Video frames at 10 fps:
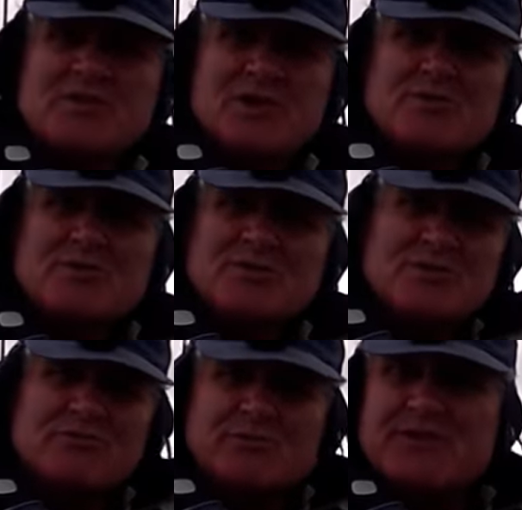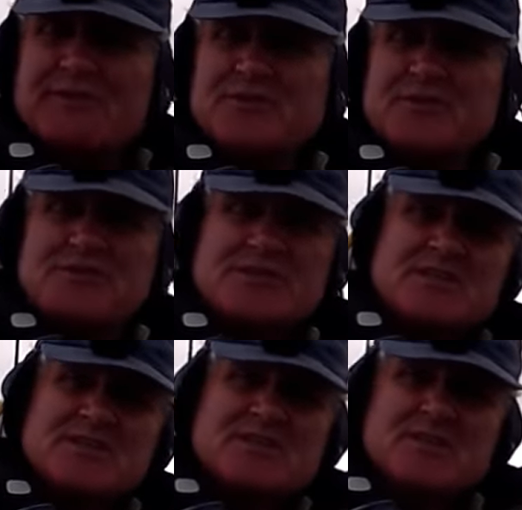to go to the reef that
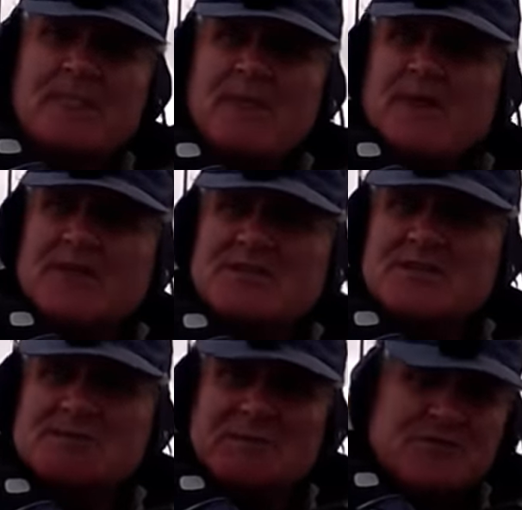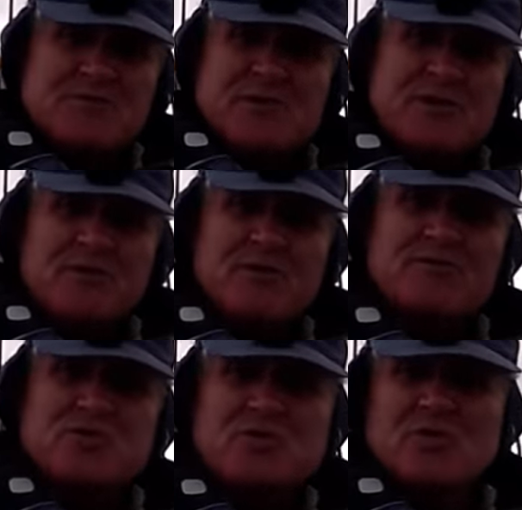sits much further
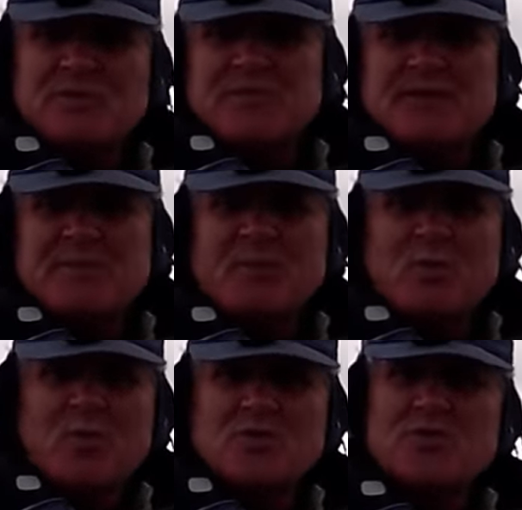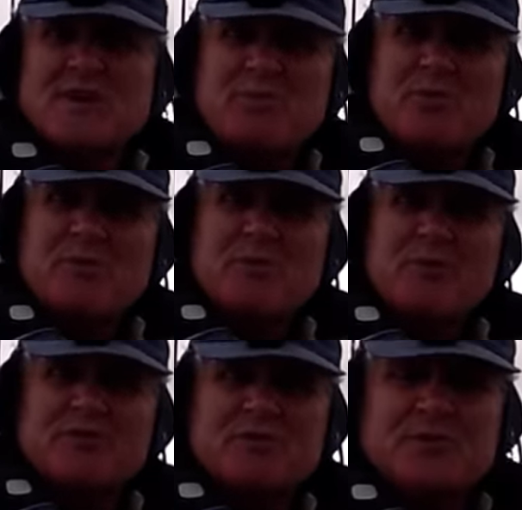offshore in deeper water. It put me
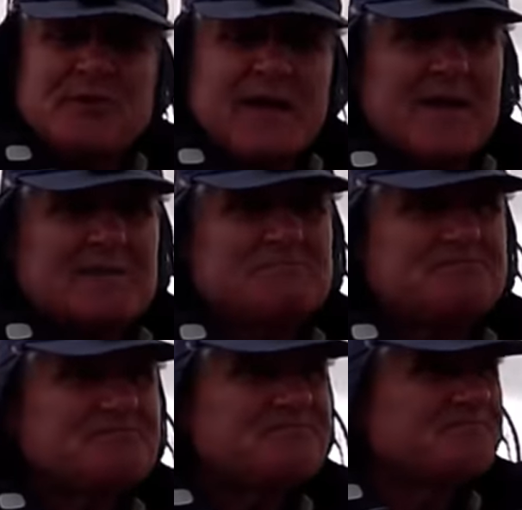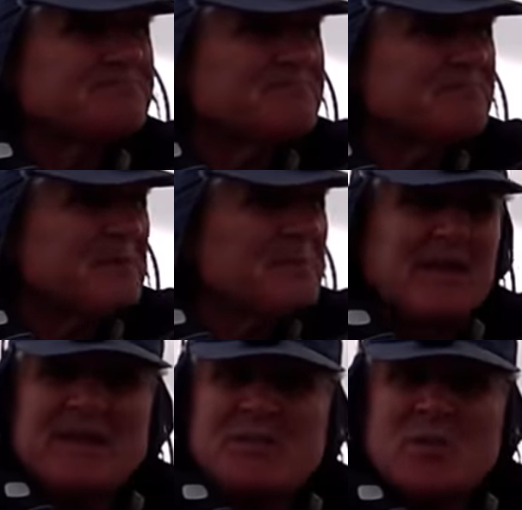off doing that. But
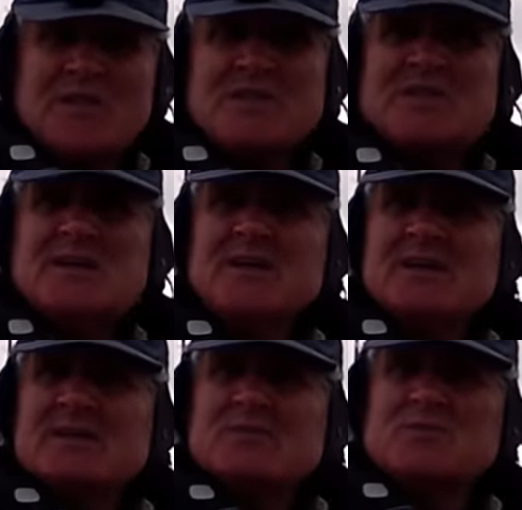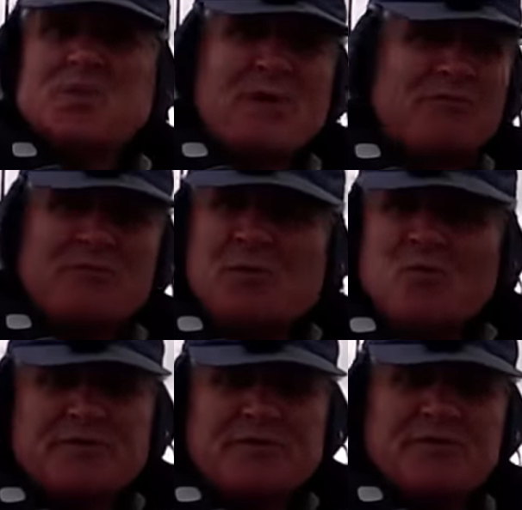then the winds just went from
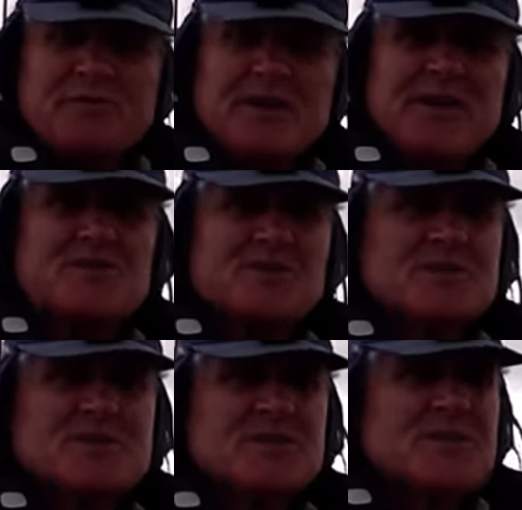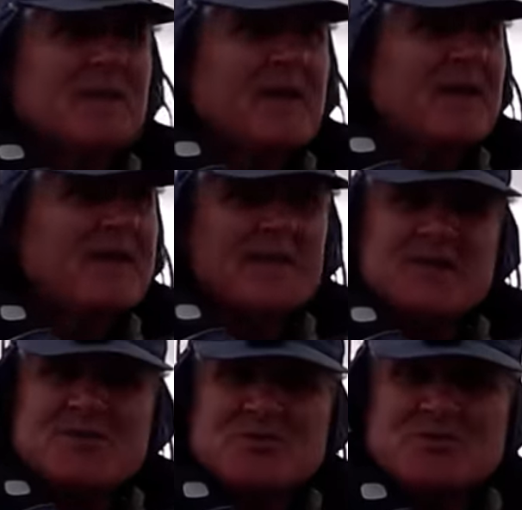all different directions, and
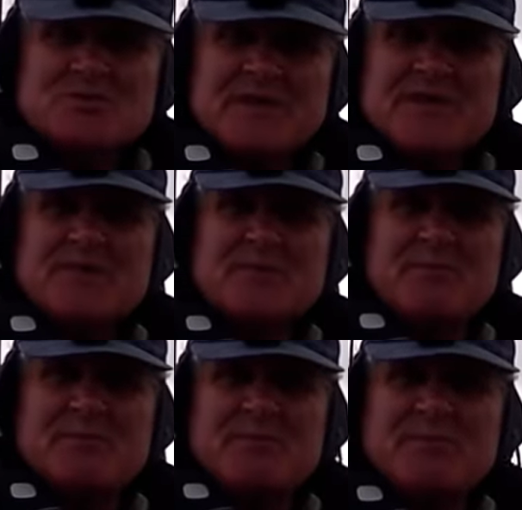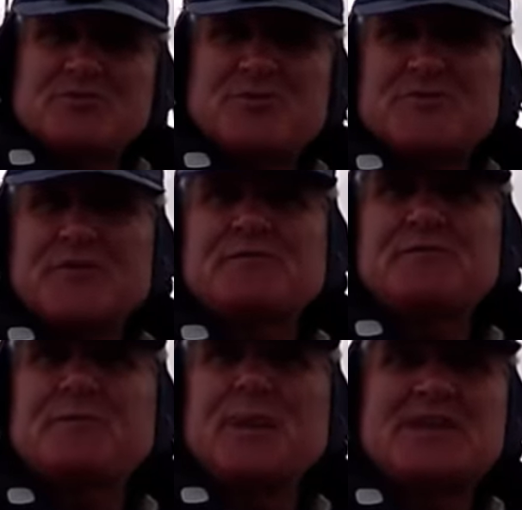that sort of messed up the drifting
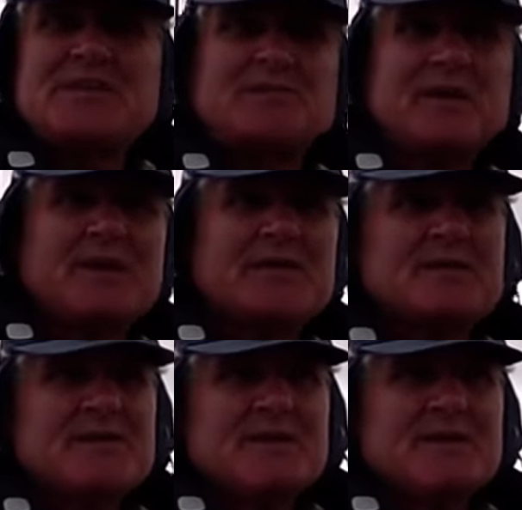for place a bit,